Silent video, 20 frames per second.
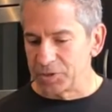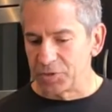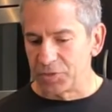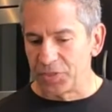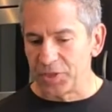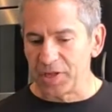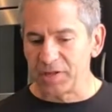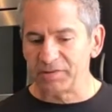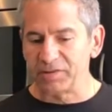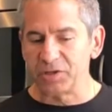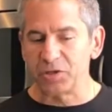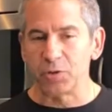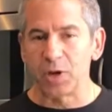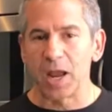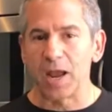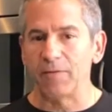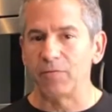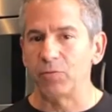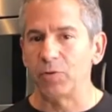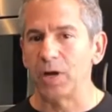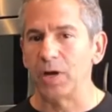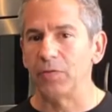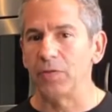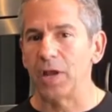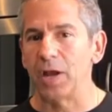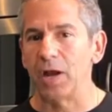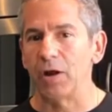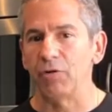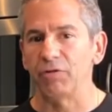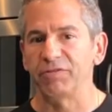things that you have around the
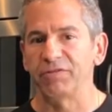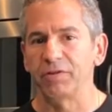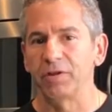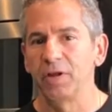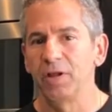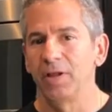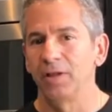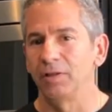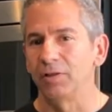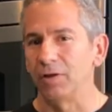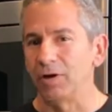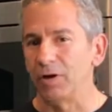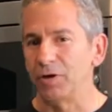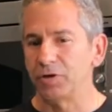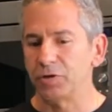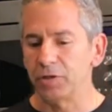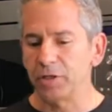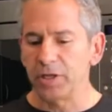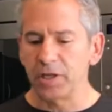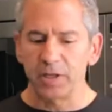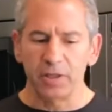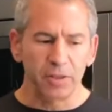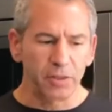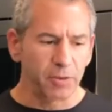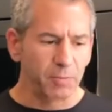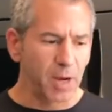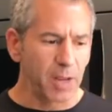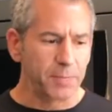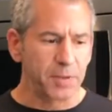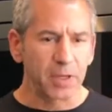house. Largely,
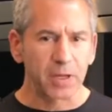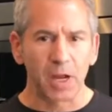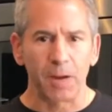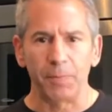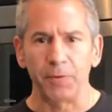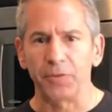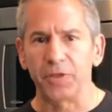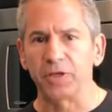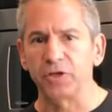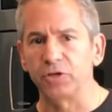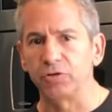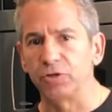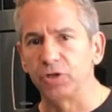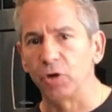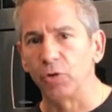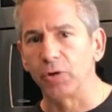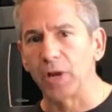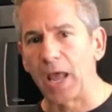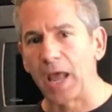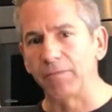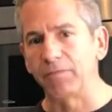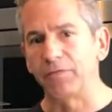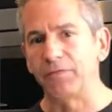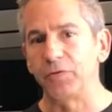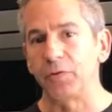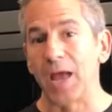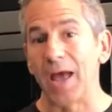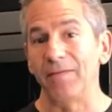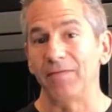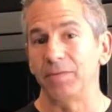there might be a couple things you don't have if
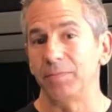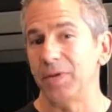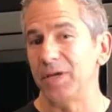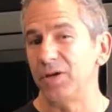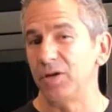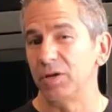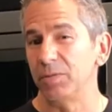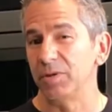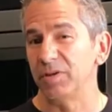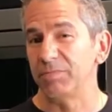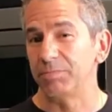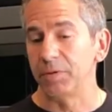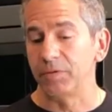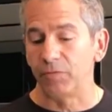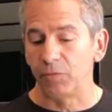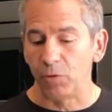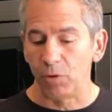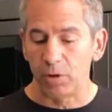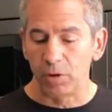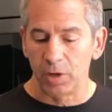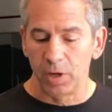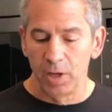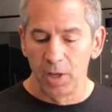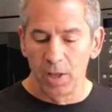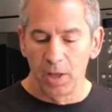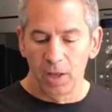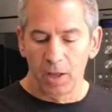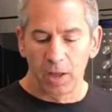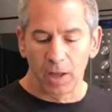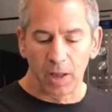you haven't made hummus before.
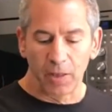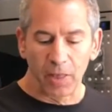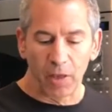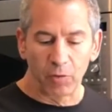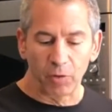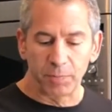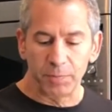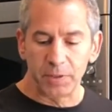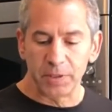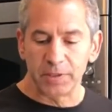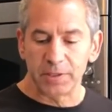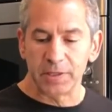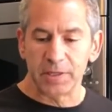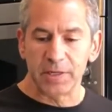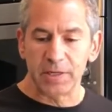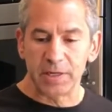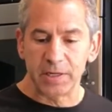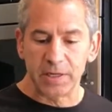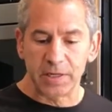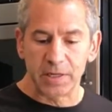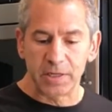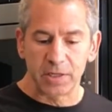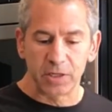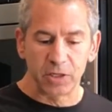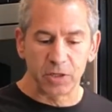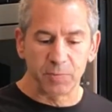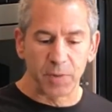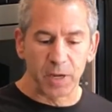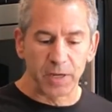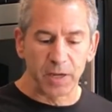That would be tahini
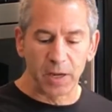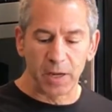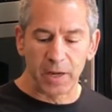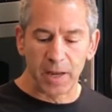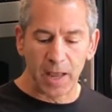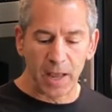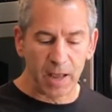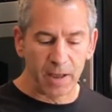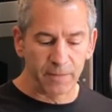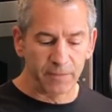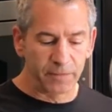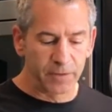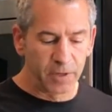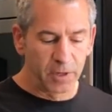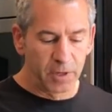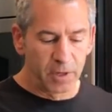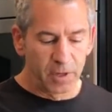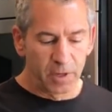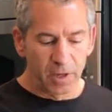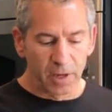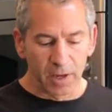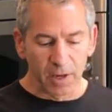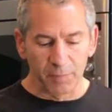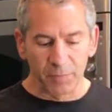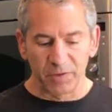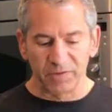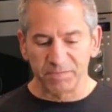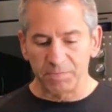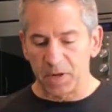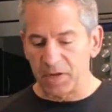you might not have,
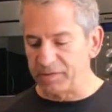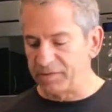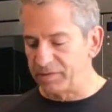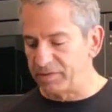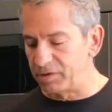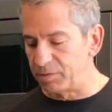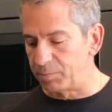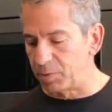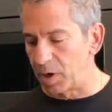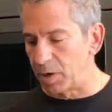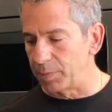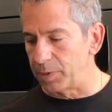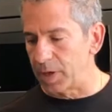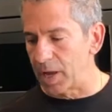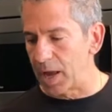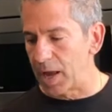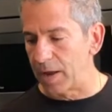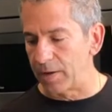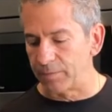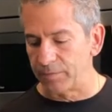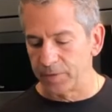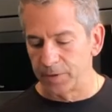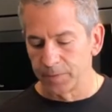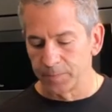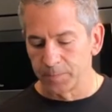the spices you probably have,